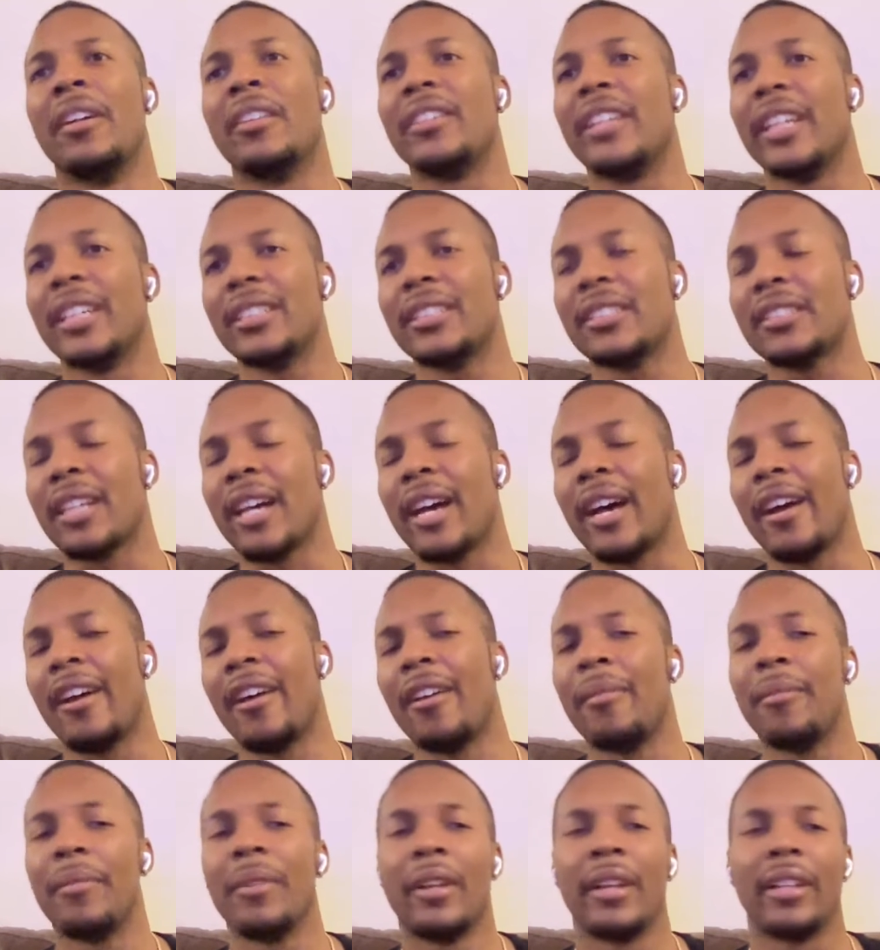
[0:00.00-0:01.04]
this
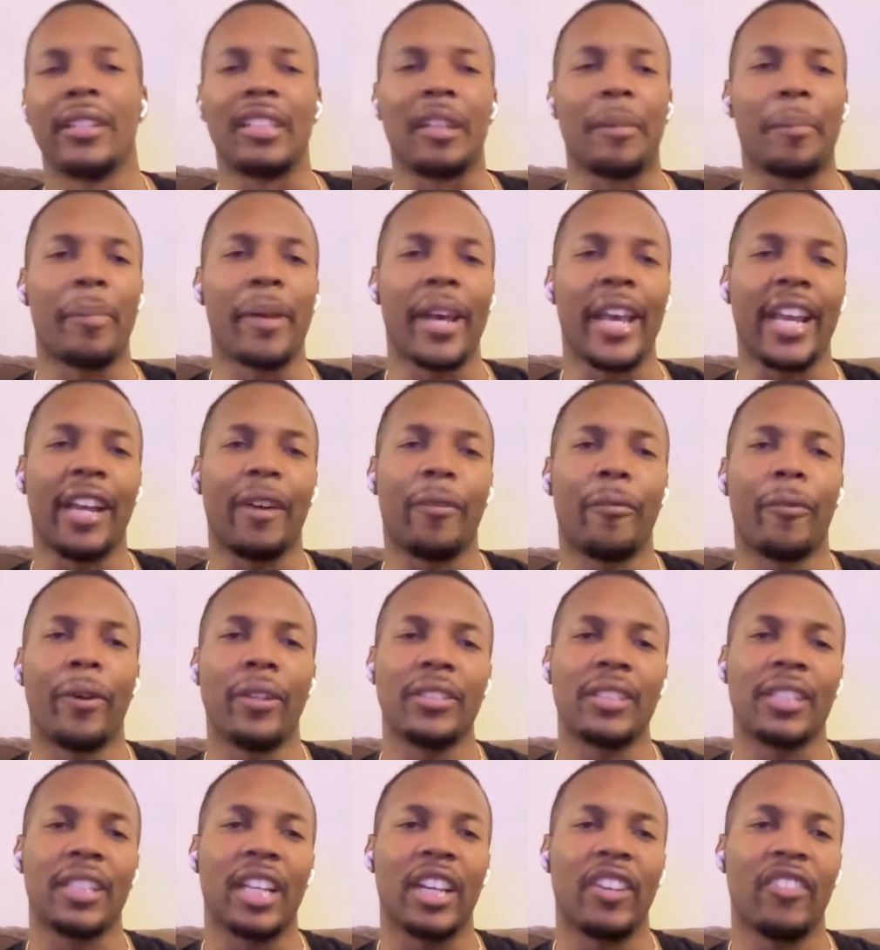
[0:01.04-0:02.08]
time the bank
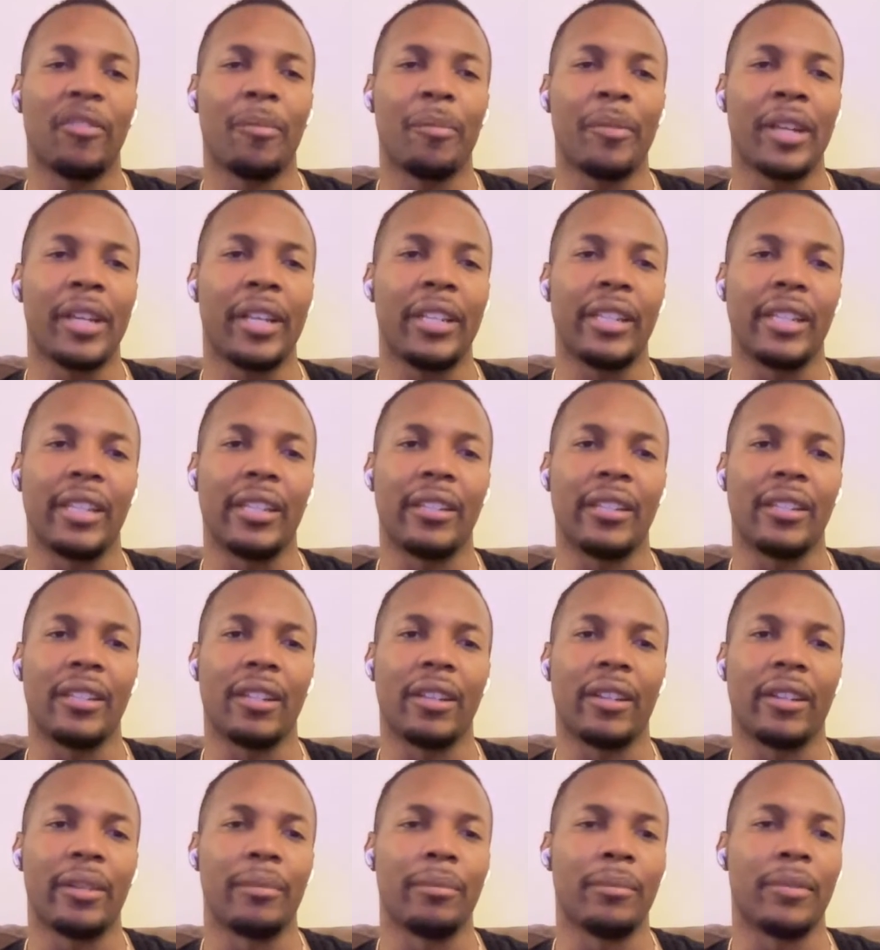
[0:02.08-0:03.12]
wasn't giving me
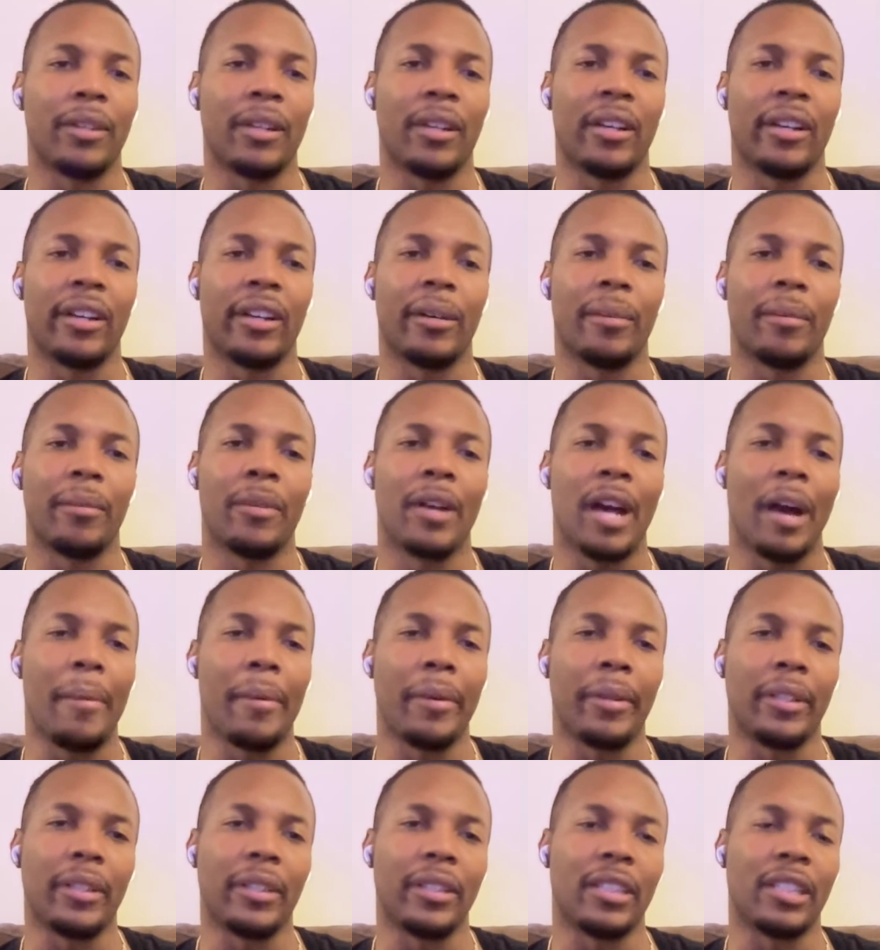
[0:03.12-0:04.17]
I
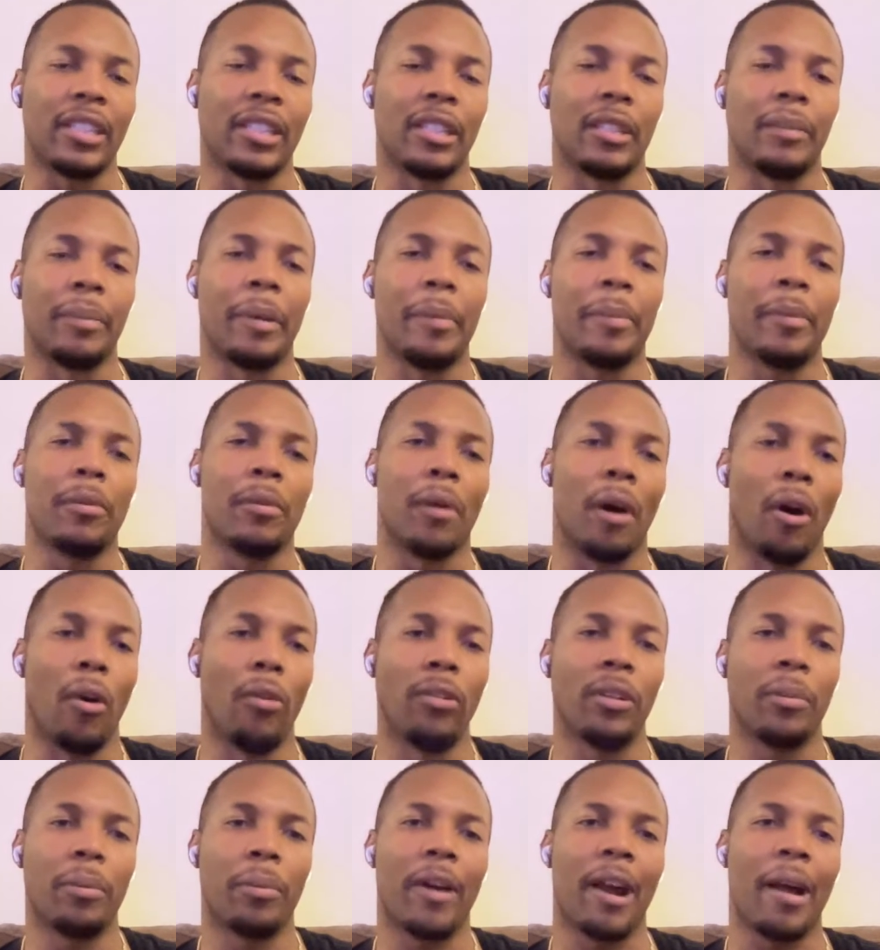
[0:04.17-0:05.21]
mean the people who
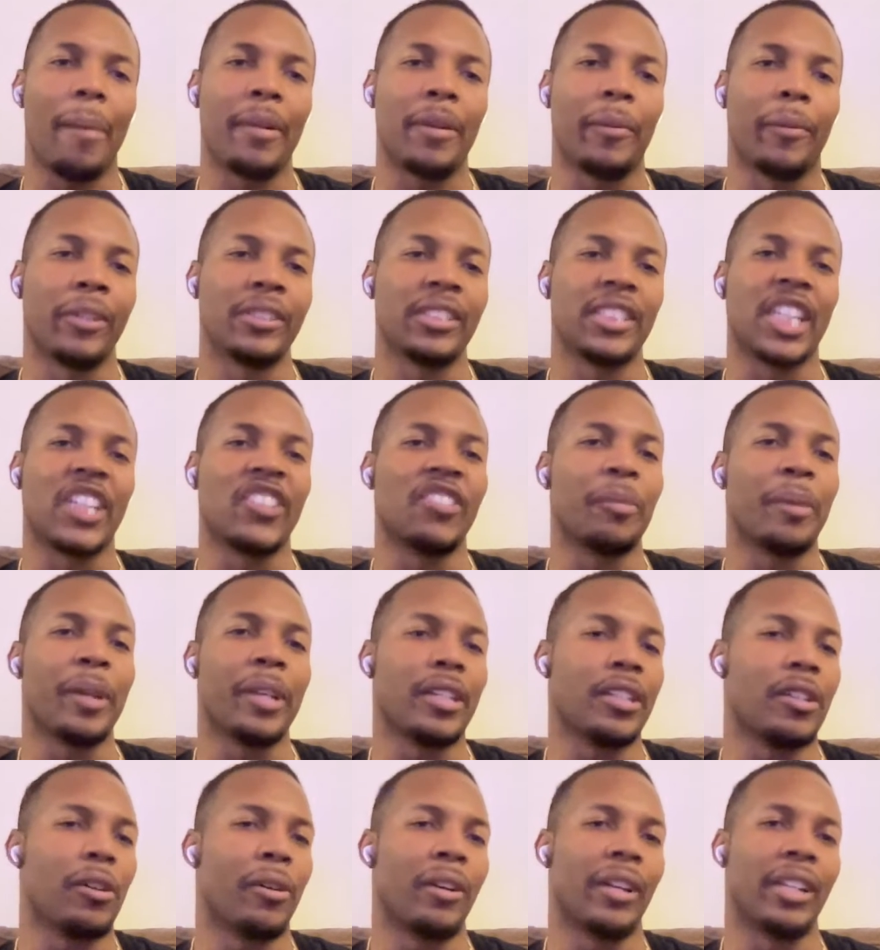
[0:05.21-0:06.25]
owned the property wasn't giving me
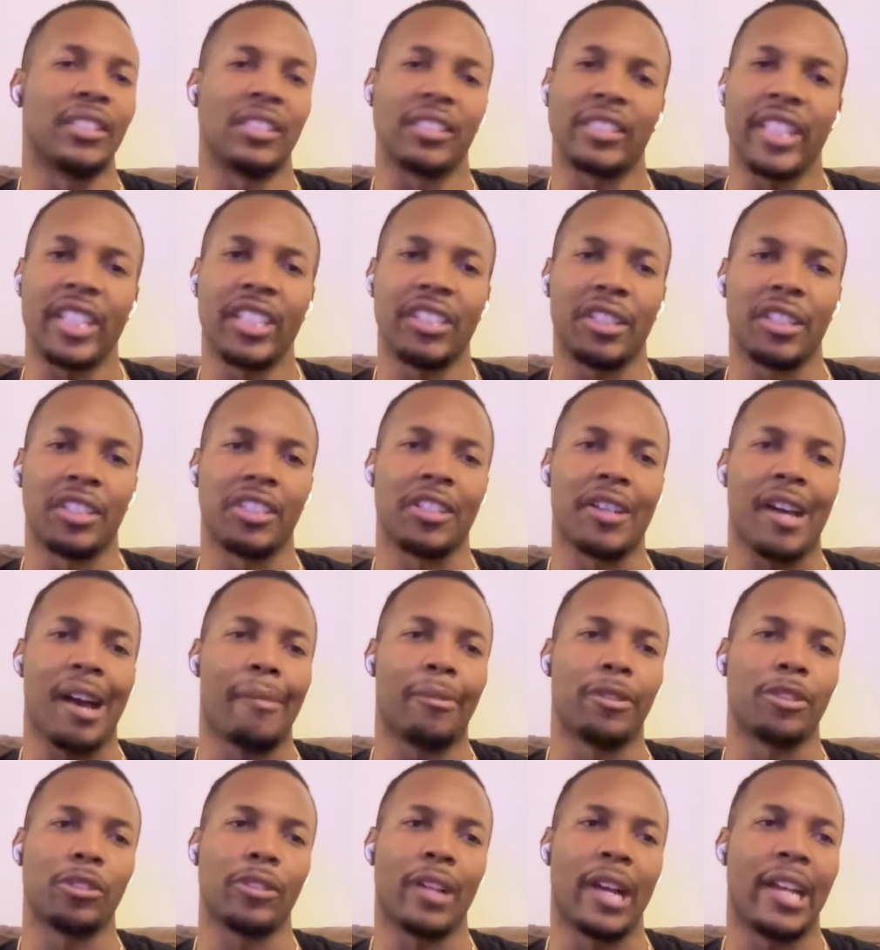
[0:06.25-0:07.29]
no other extension, so I
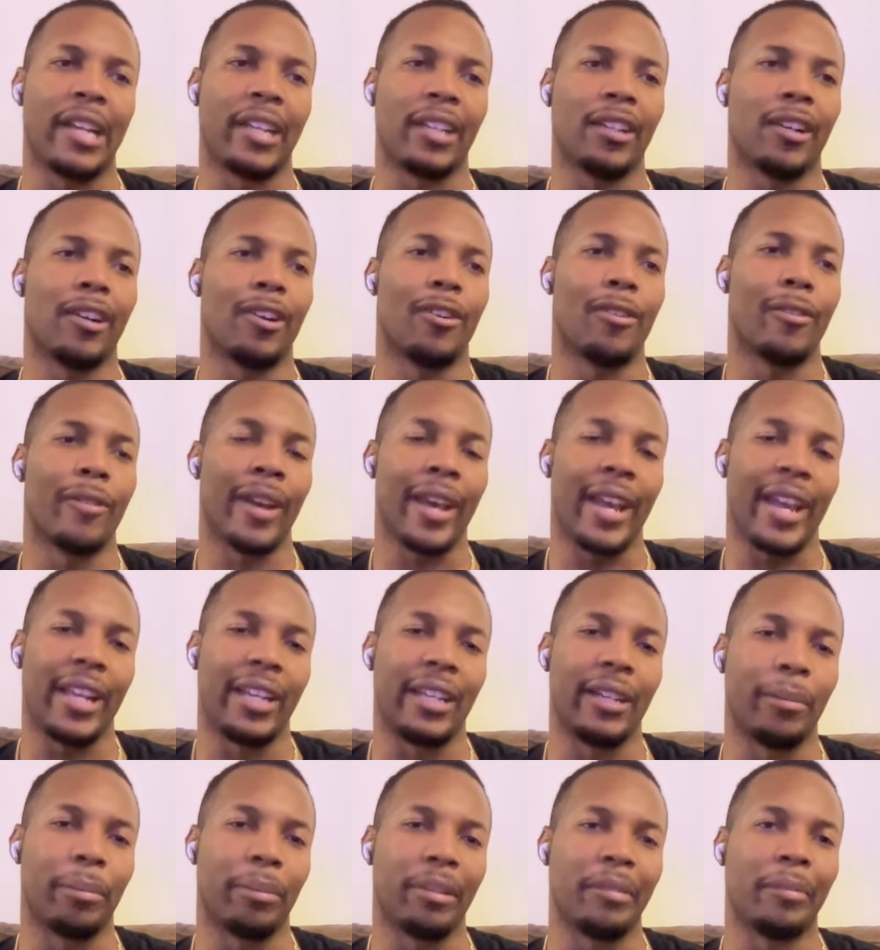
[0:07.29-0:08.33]
was trying to go
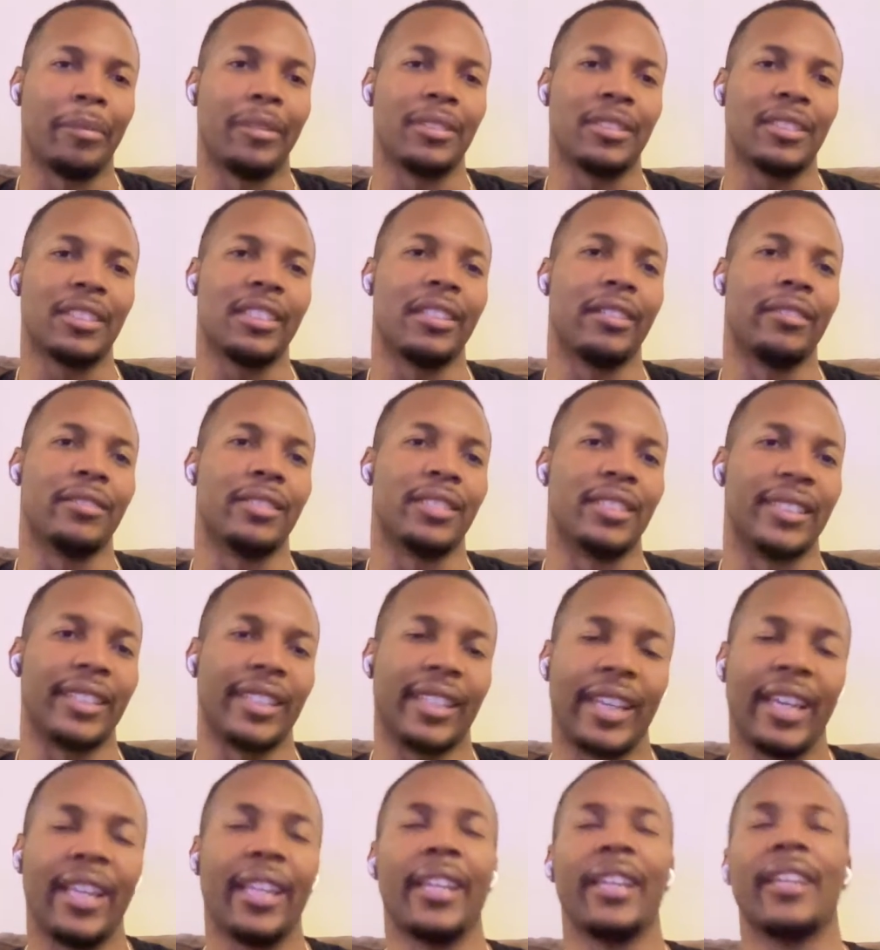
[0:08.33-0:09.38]
and pretty much to
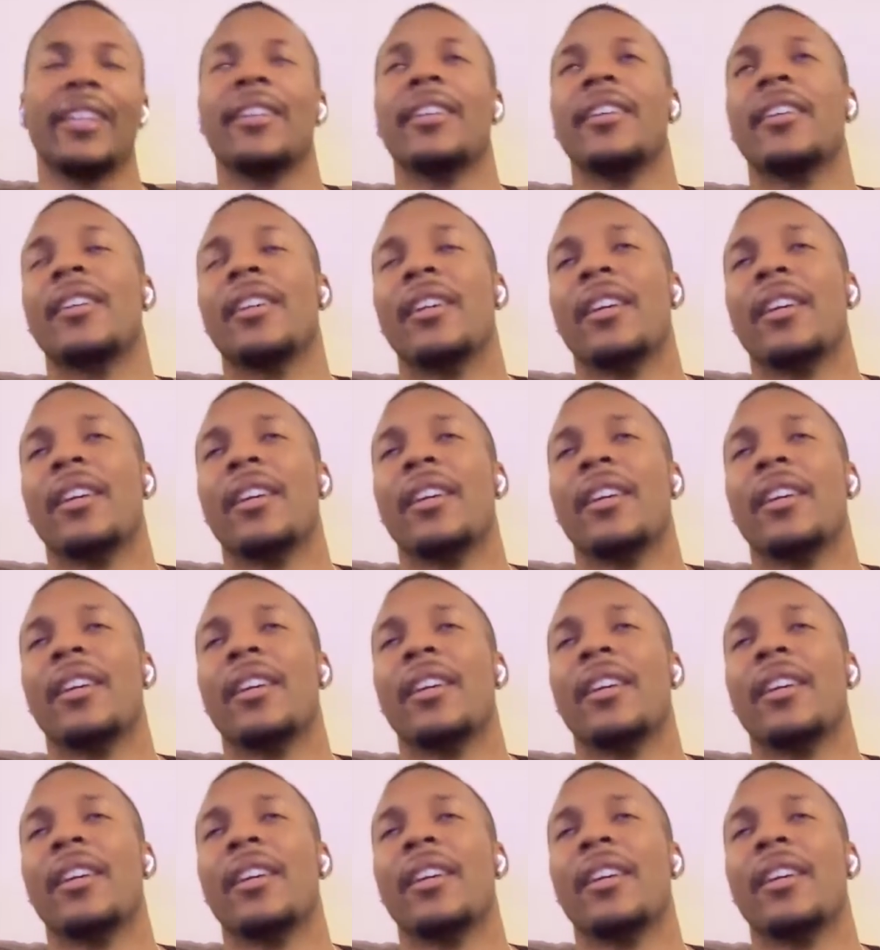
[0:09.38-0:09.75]
get it.